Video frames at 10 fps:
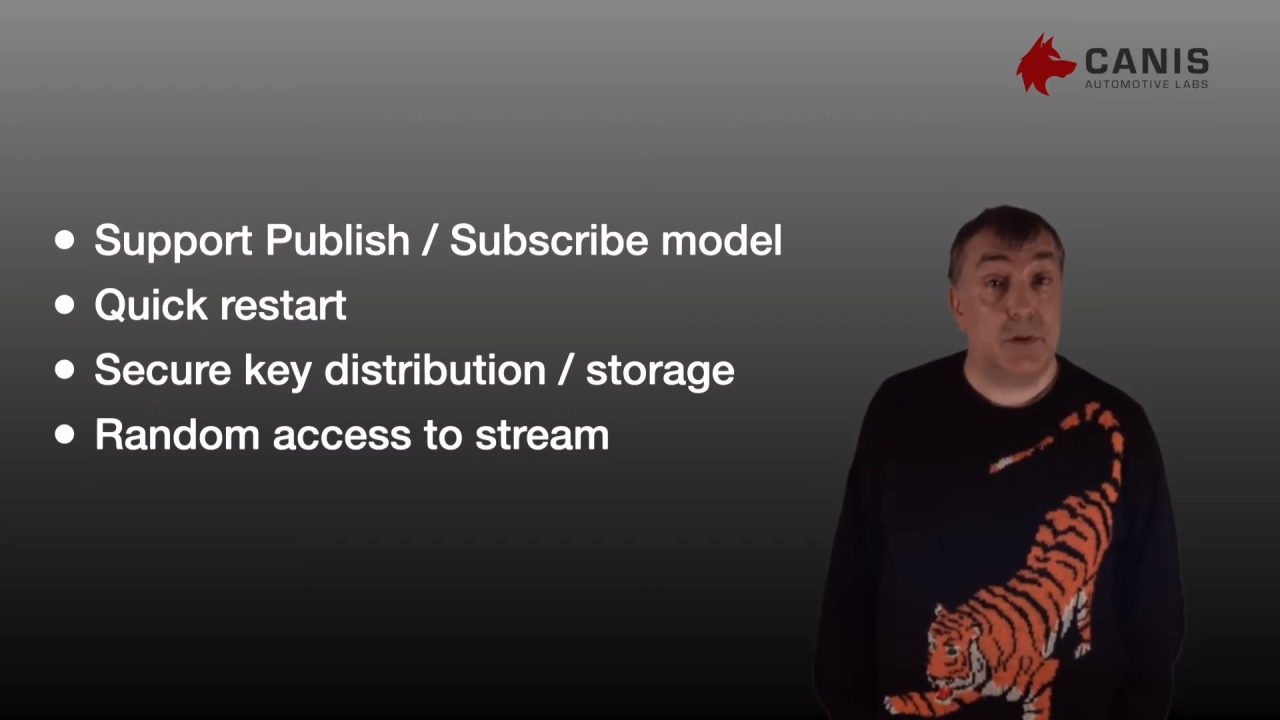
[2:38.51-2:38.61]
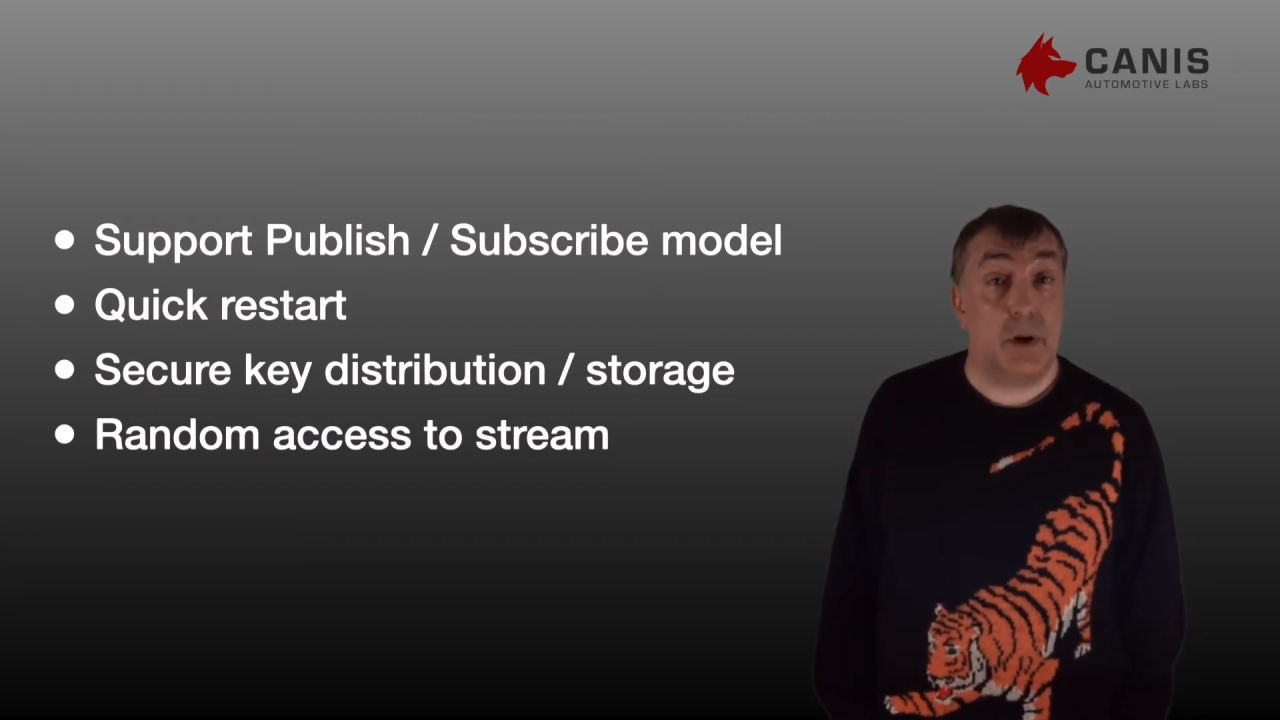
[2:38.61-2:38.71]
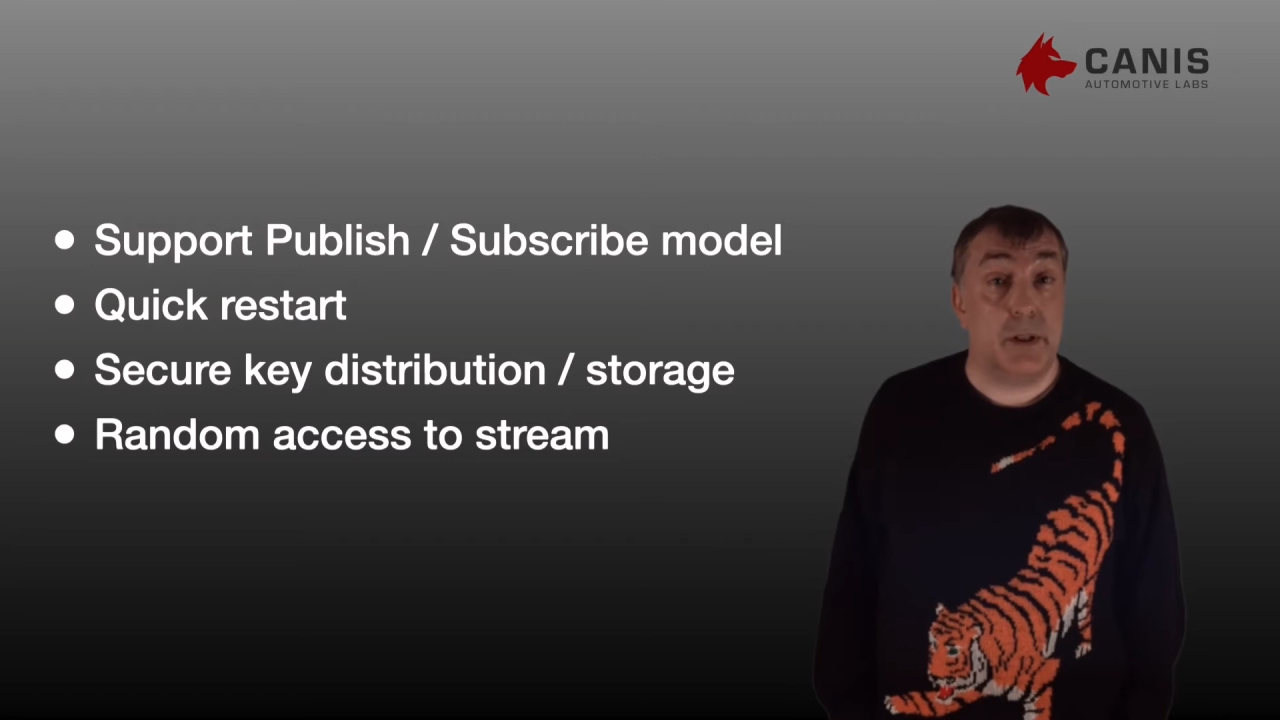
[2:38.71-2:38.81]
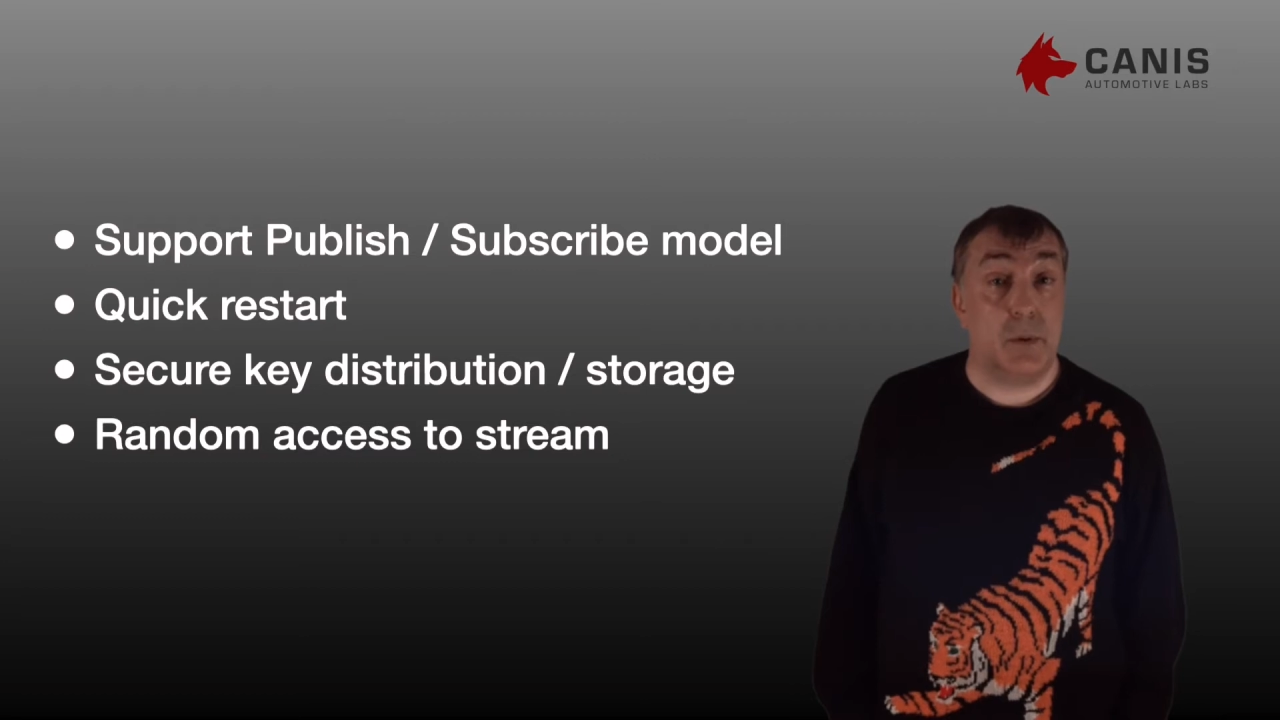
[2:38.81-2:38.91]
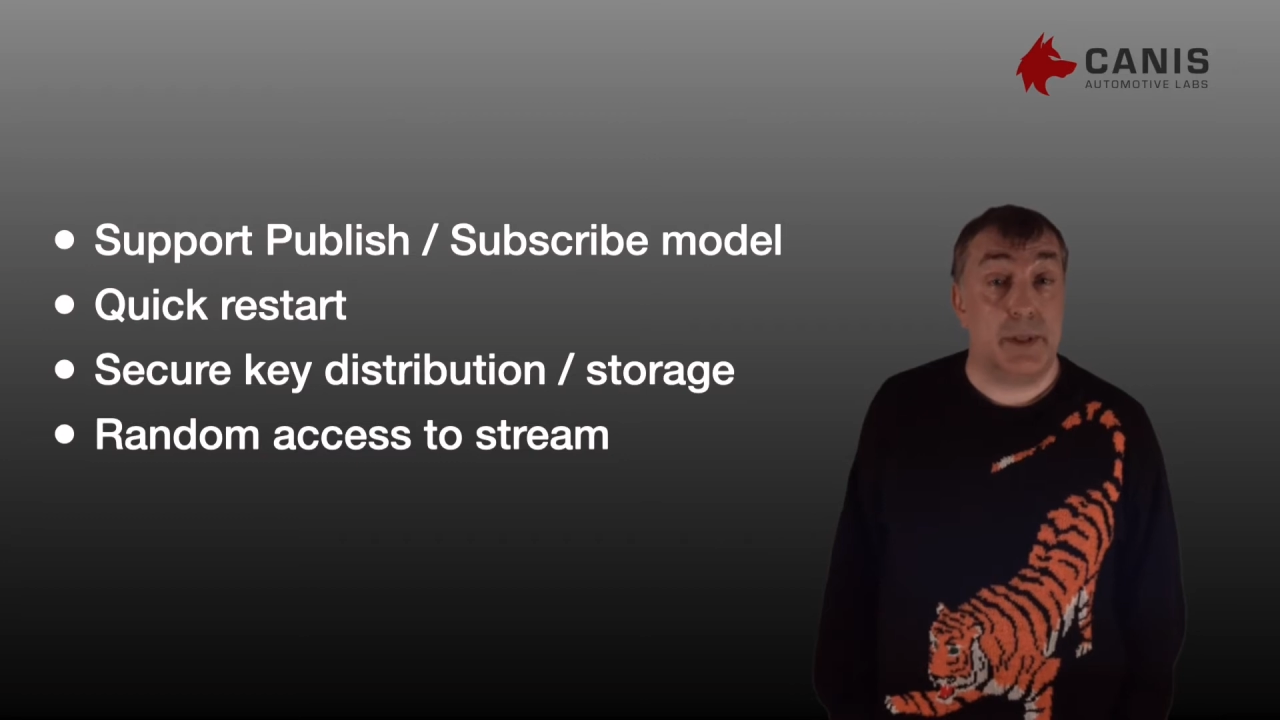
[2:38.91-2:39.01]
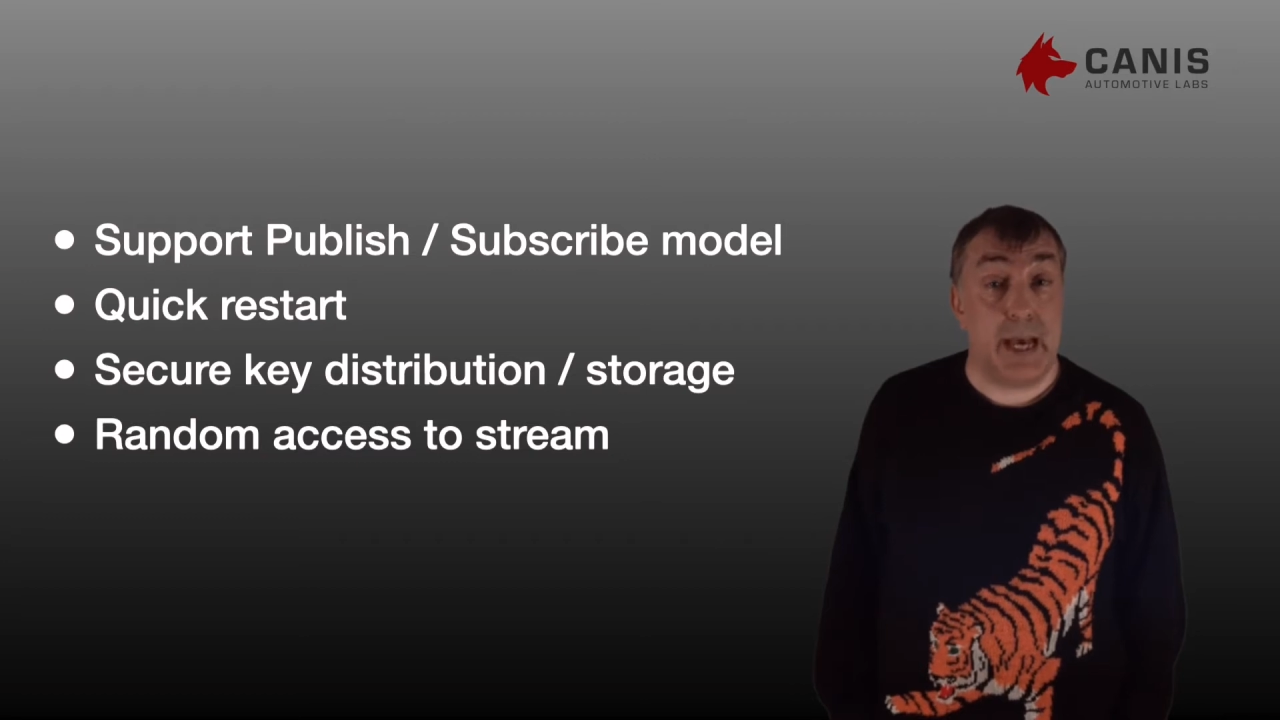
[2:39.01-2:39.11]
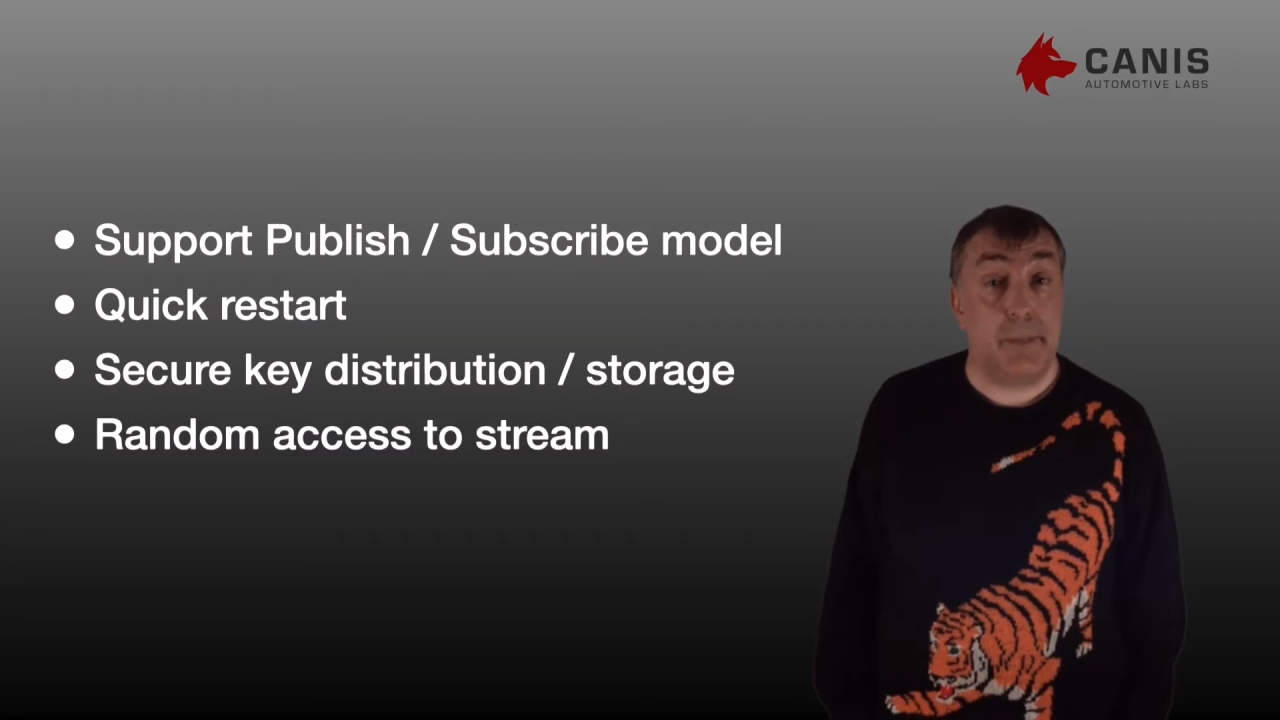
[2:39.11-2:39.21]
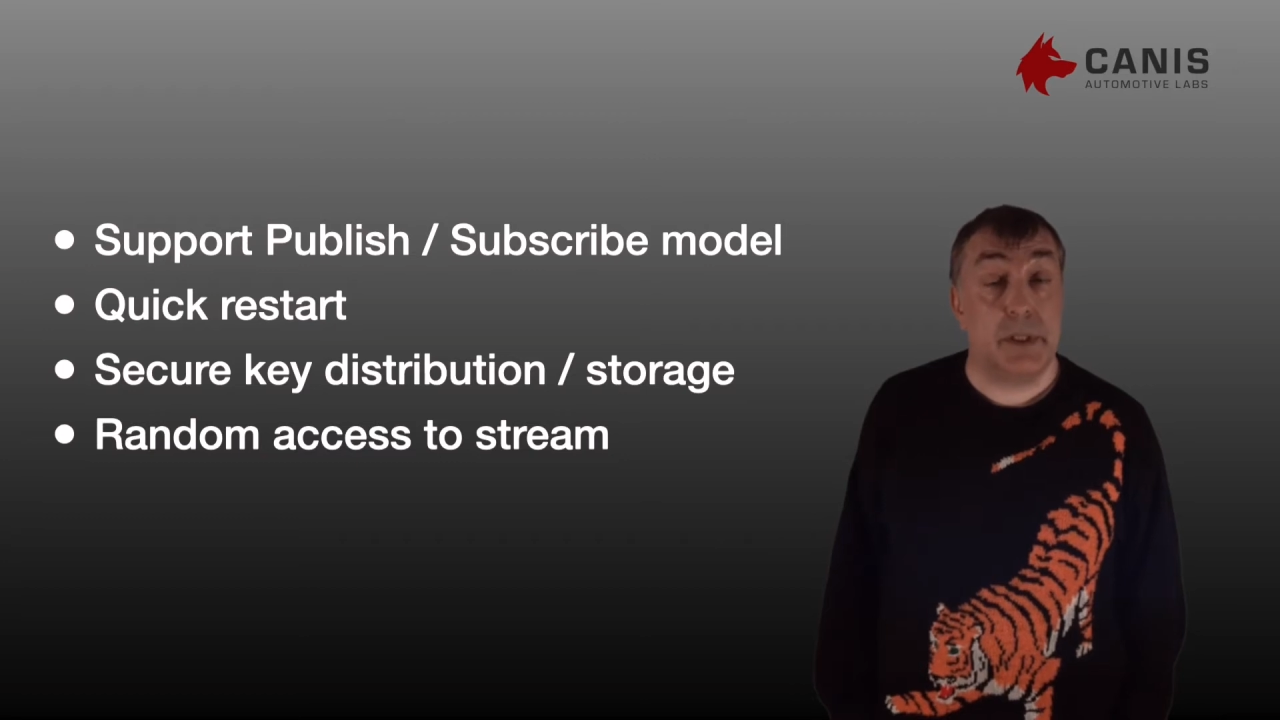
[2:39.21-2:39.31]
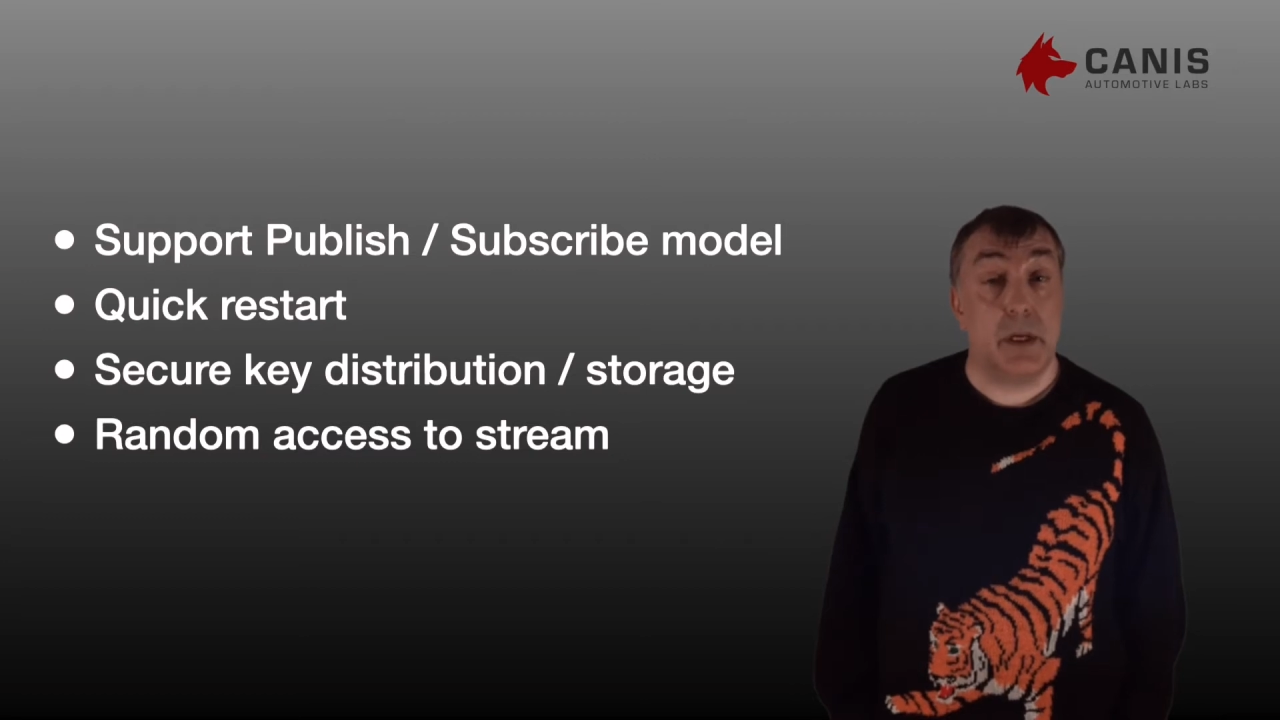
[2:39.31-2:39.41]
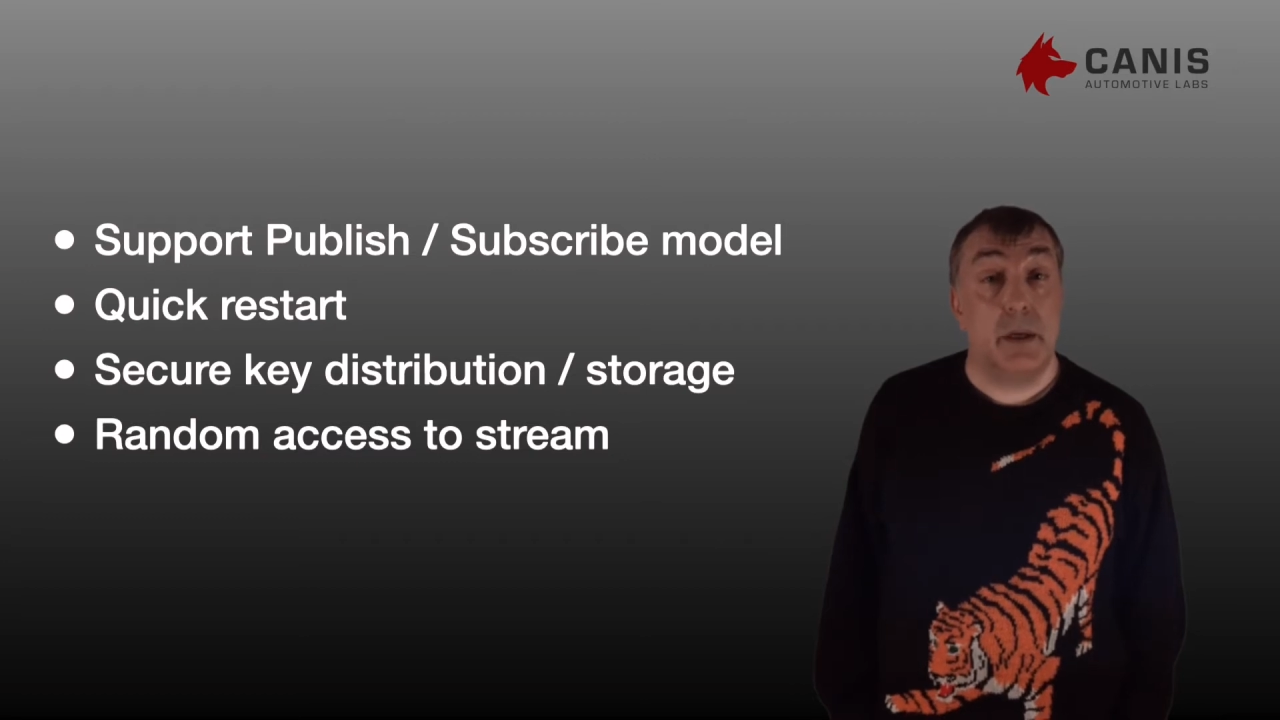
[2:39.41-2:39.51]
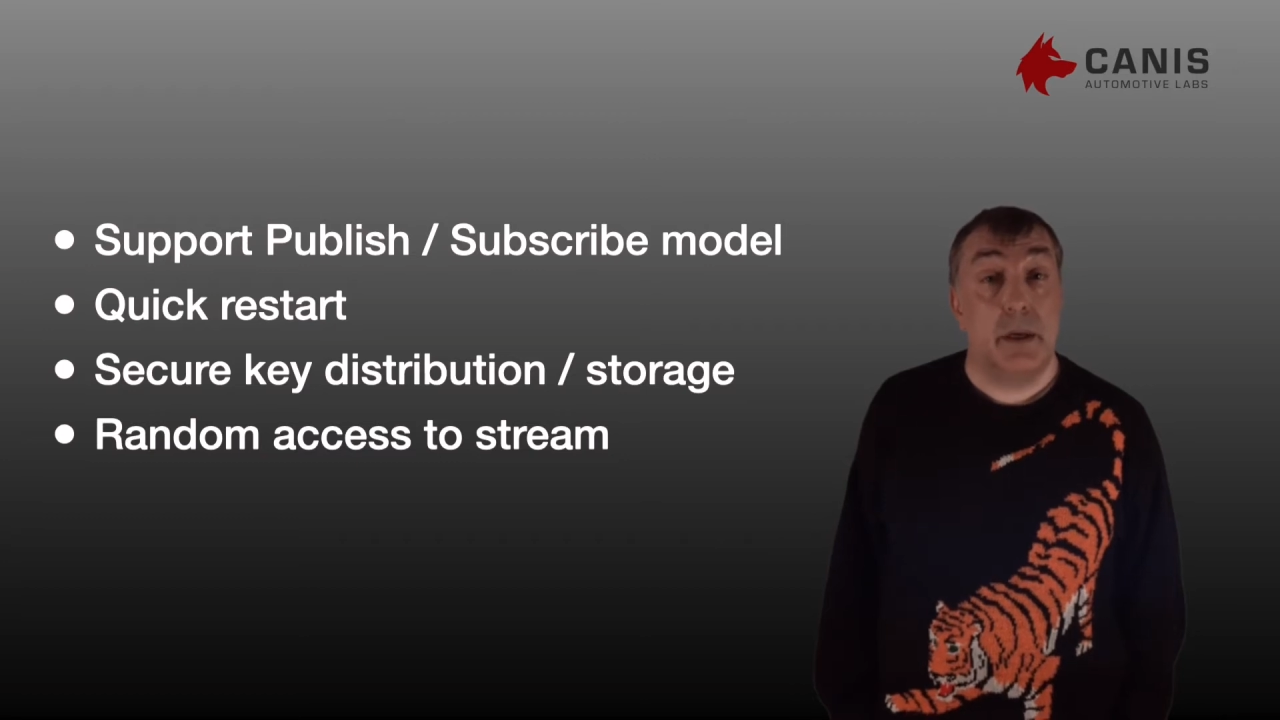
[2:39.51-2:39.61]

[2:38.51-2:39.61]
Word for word: trying to adapt